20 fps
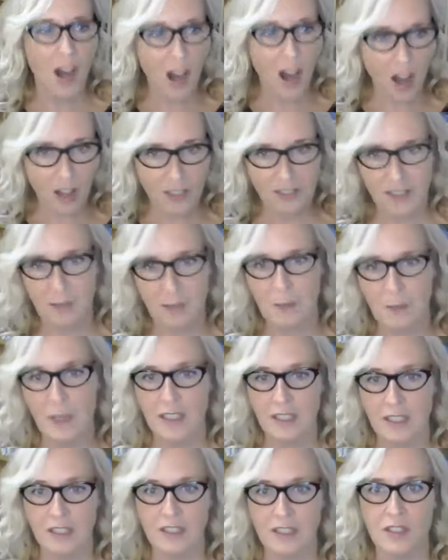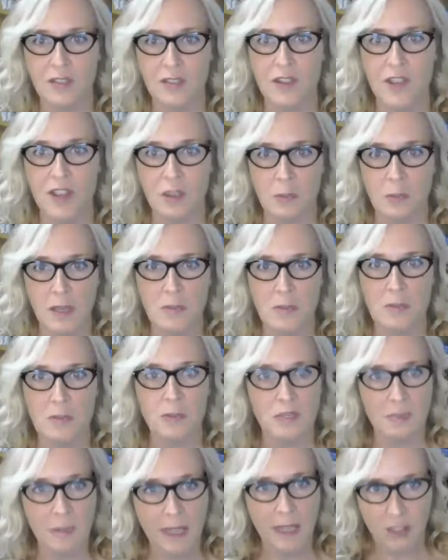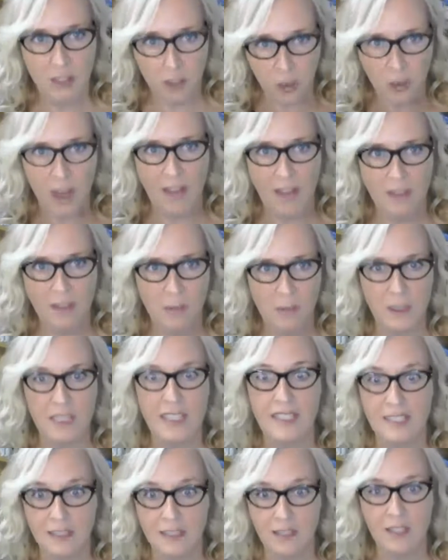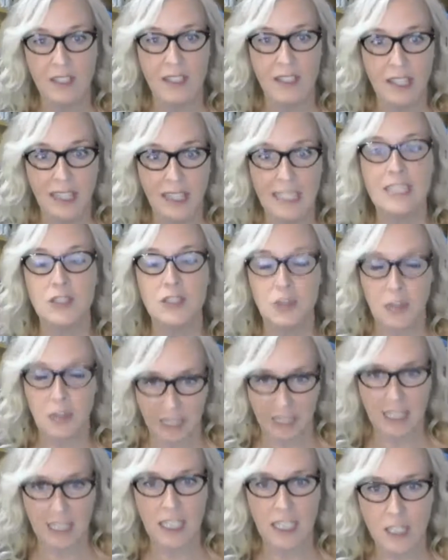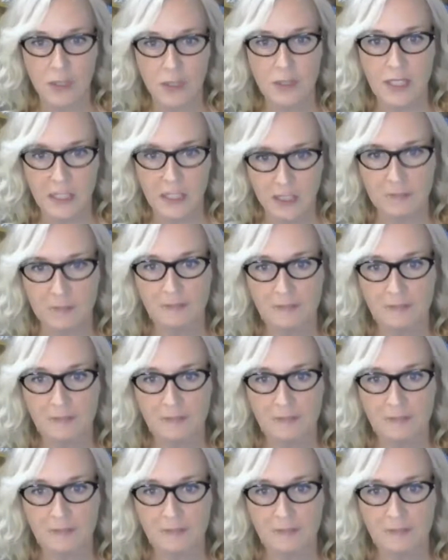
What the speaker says: ask opinions of other people to make sure everybody is literally included.